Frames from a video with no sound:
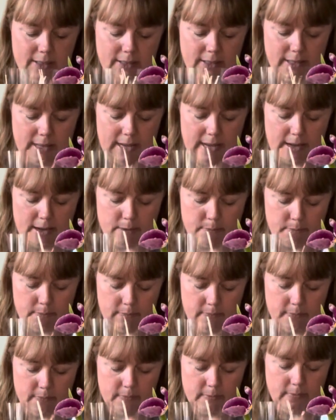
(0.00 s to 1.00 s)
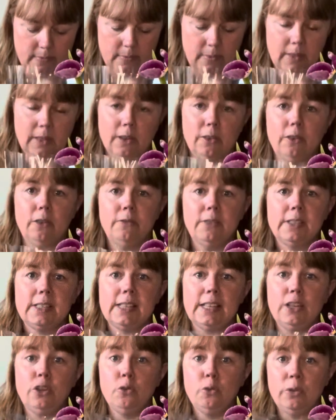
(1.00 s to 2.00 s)
they're
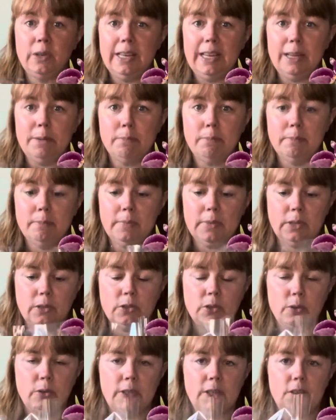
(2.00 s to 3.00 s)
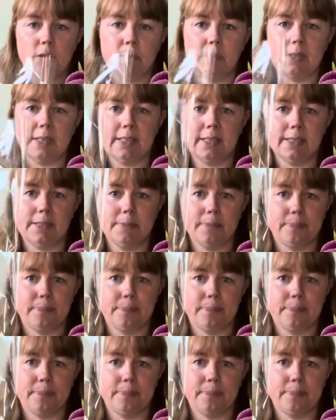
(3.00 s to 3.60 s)
obviously no name Miltoniopsis,